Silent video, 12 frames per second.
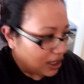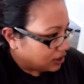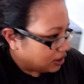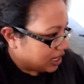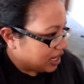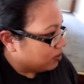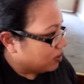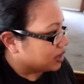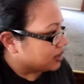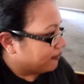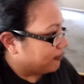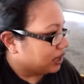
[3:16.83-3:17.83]
So he
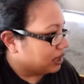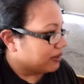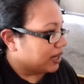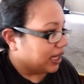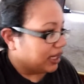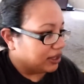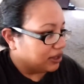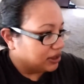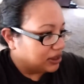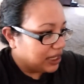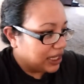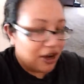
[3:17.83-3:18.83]
walked in front of me
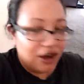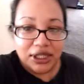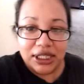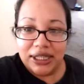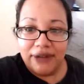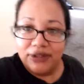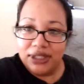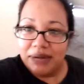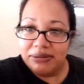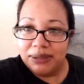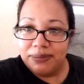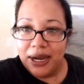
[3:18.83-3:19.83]
and seen all these different
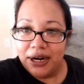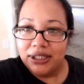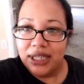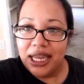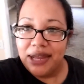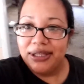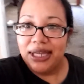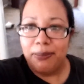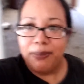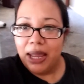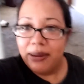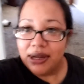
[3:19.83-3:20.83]
types of spiders, and he was
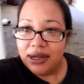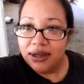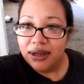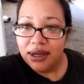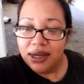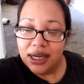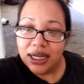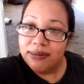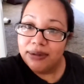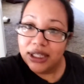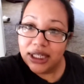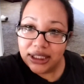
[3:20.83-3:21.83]
like, baby,
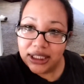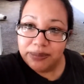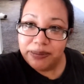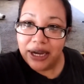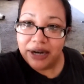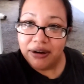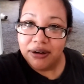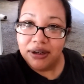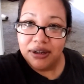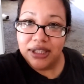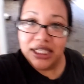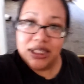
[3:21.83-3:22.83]
come and look at this spider.
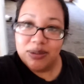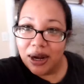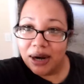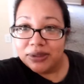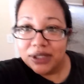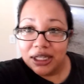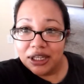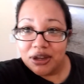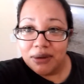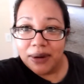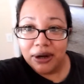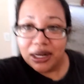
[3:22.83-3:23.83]
This is the spider I'm telling
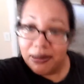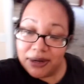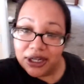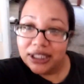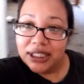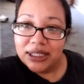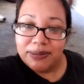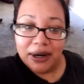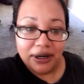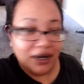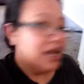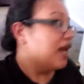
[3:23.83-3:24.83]
you about. Come and look at this
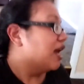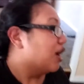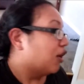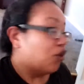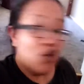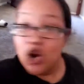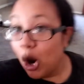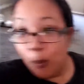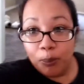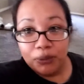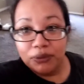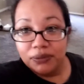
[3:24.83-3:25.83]
spider. Nope.